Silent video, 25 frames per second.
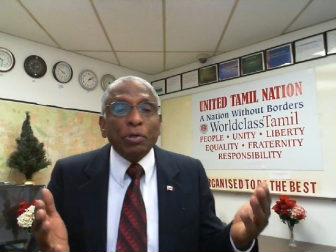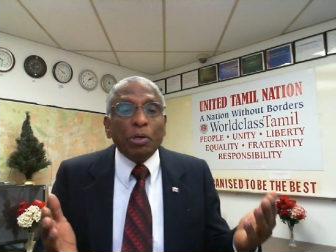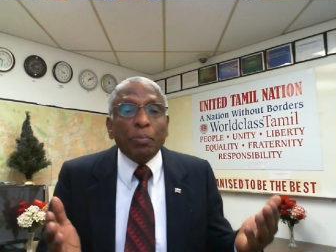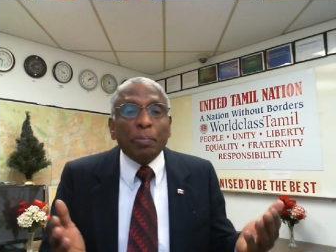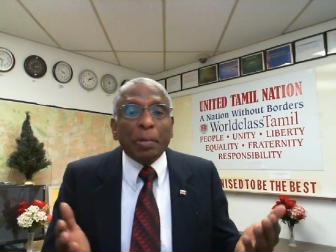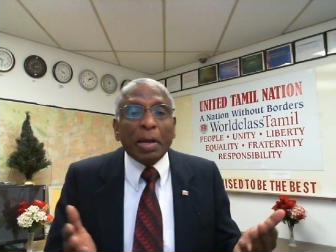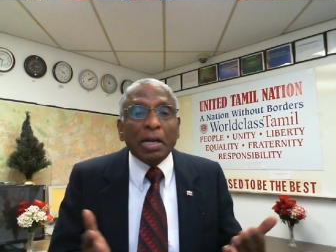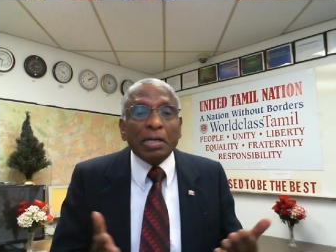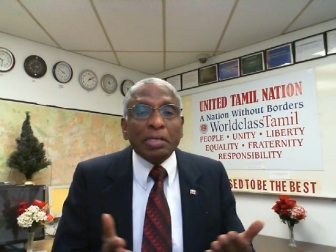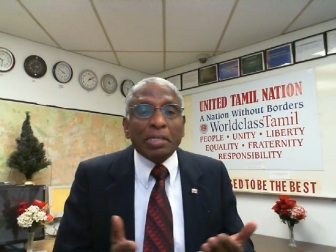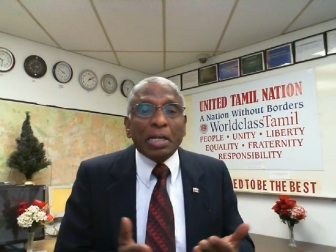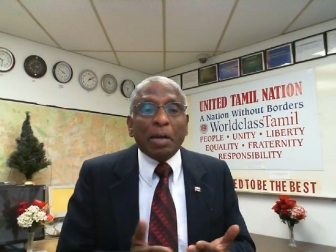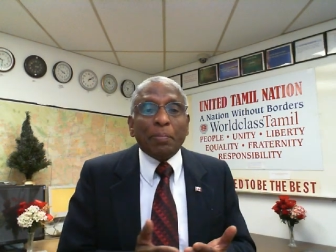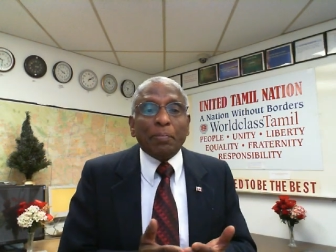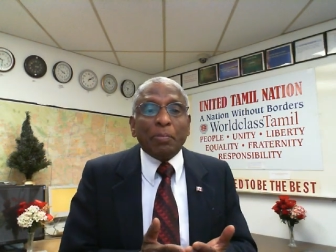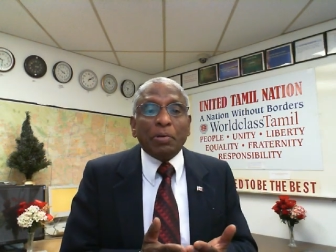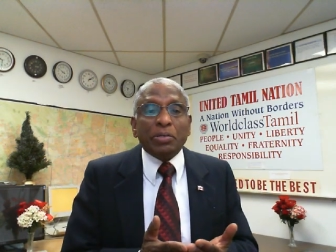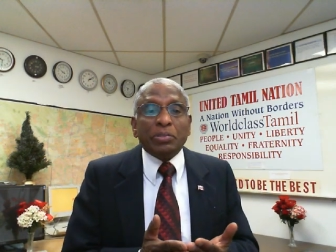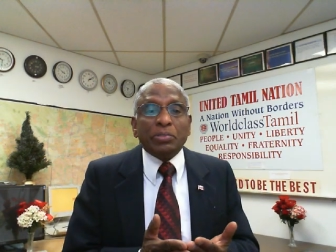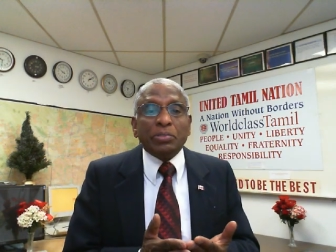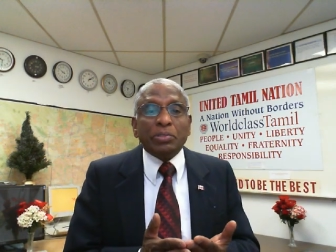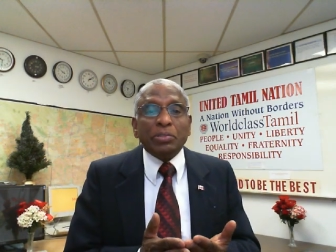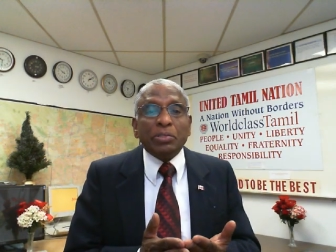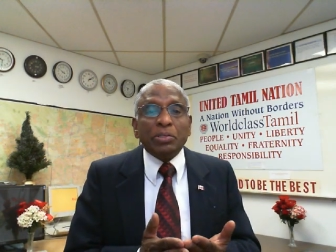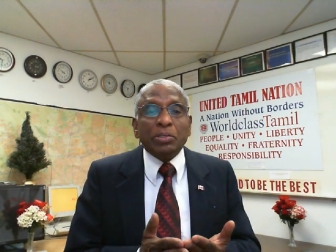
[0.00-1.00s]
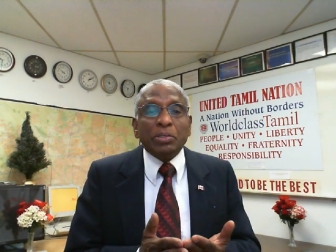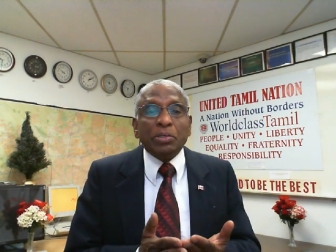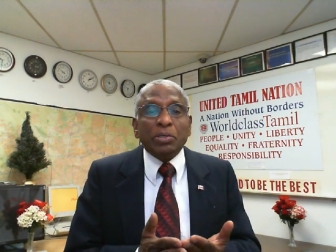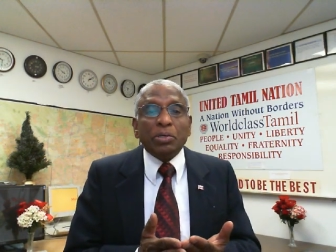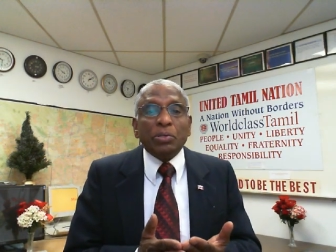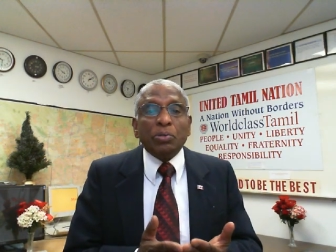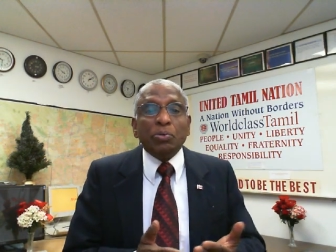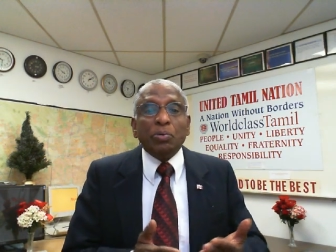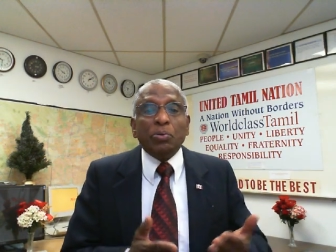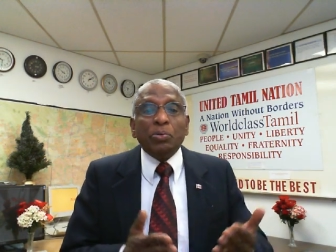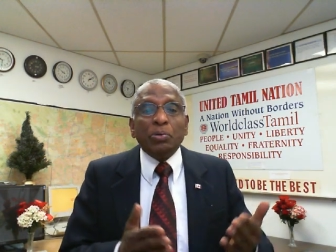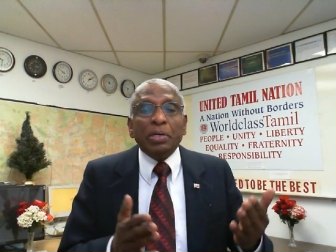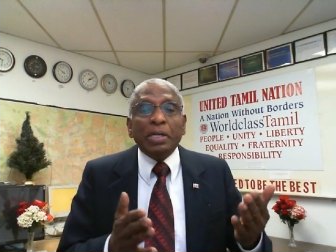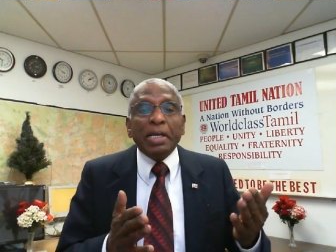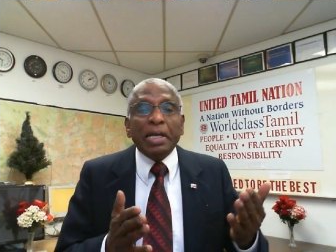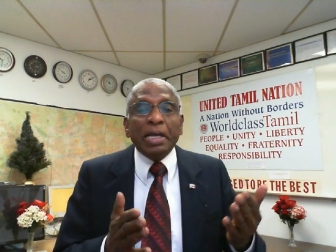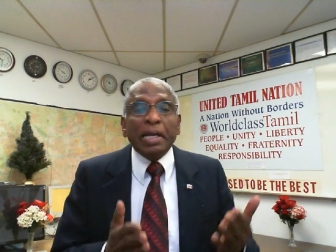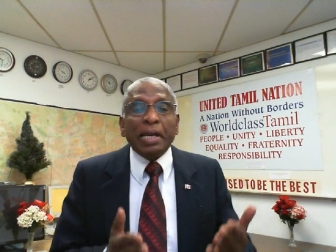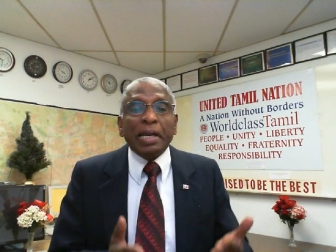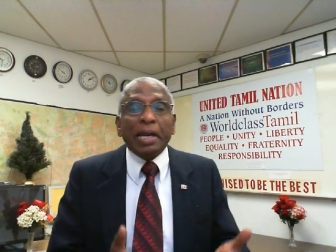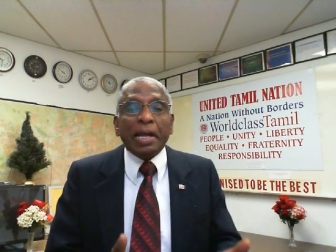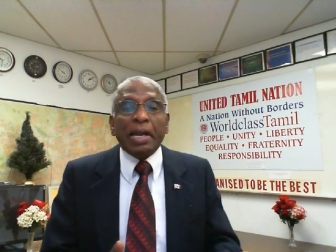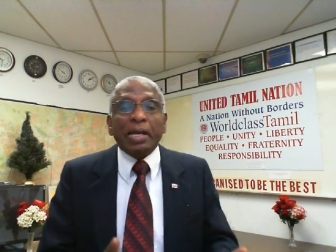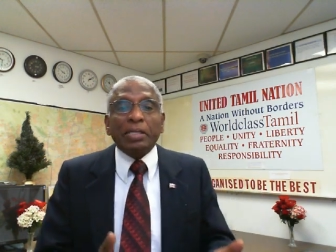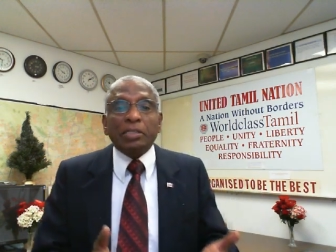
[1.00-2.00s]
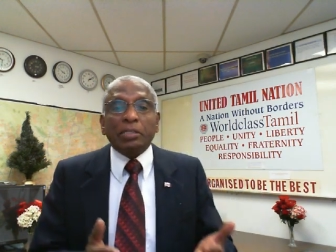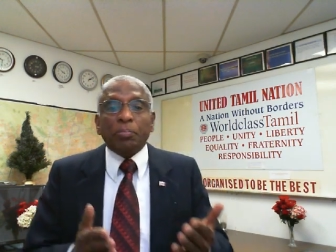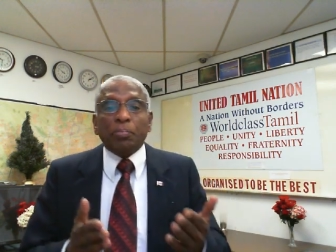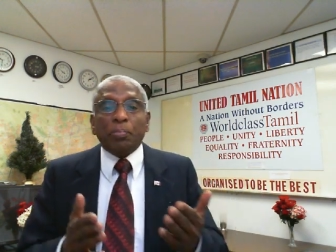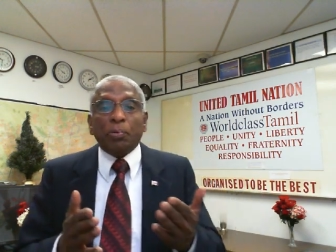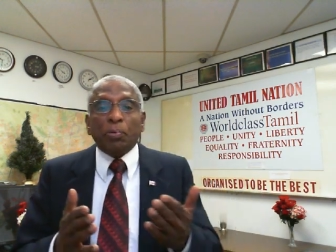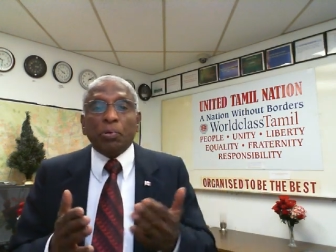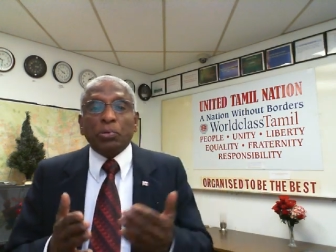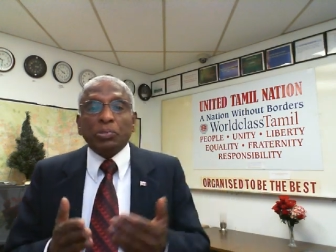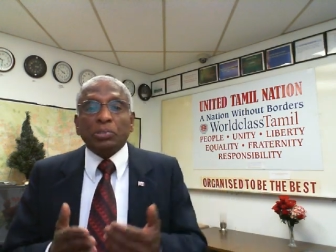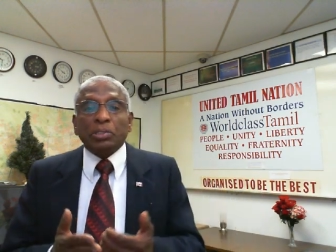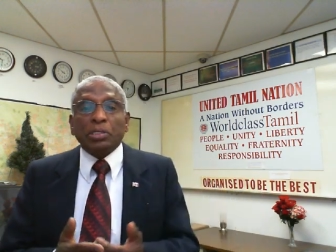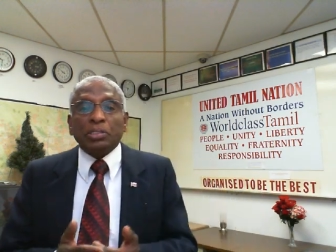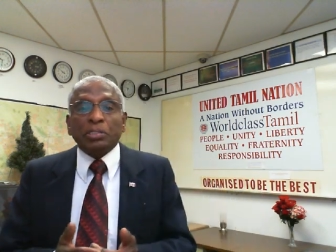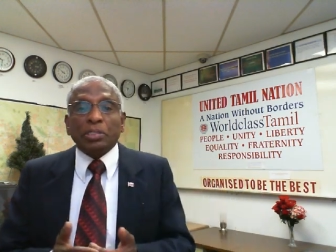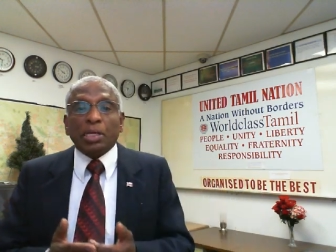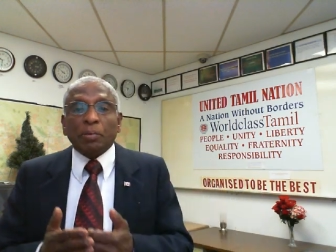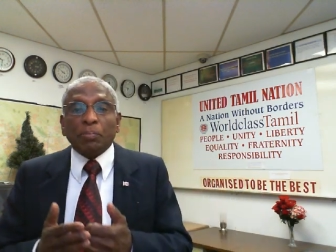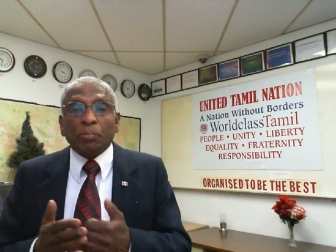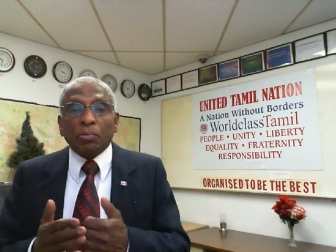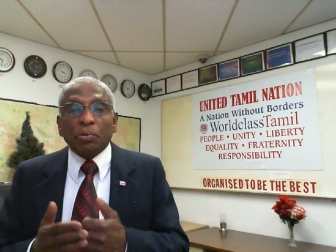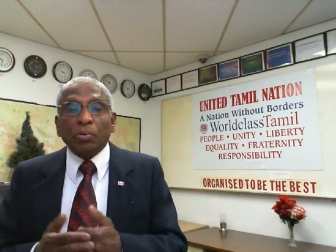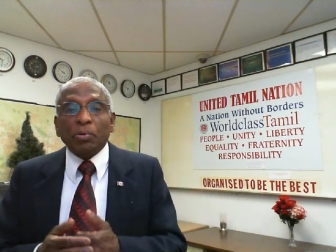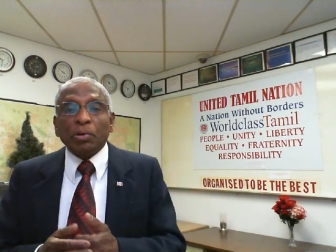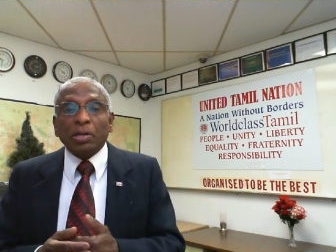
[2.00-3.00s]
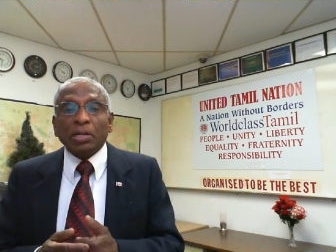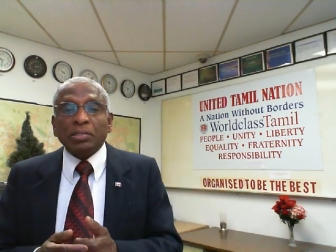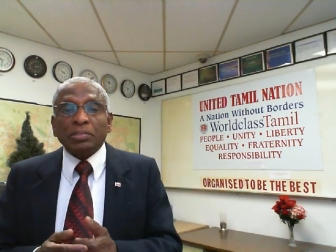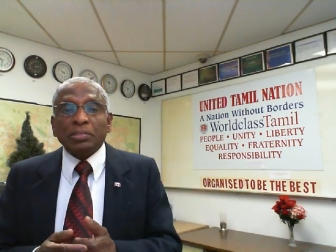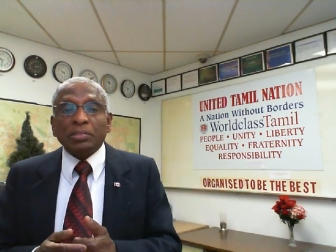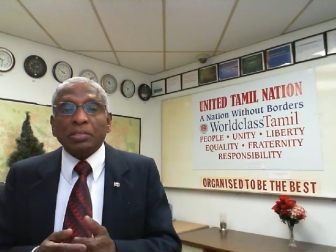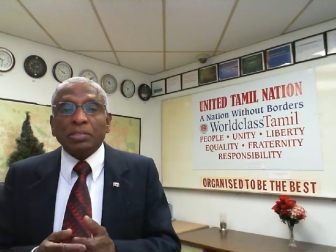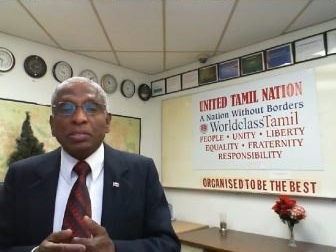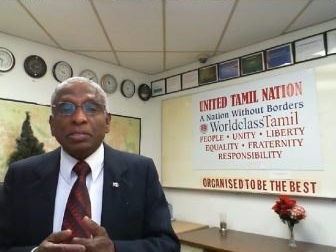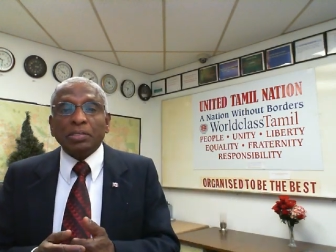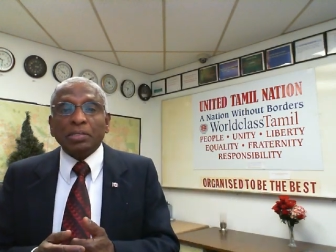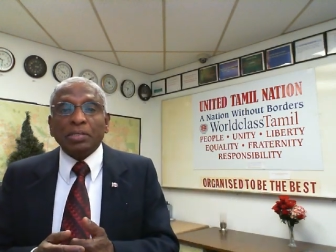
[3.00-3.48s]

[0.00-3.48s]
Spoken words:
among Tamils who derail the process and progress.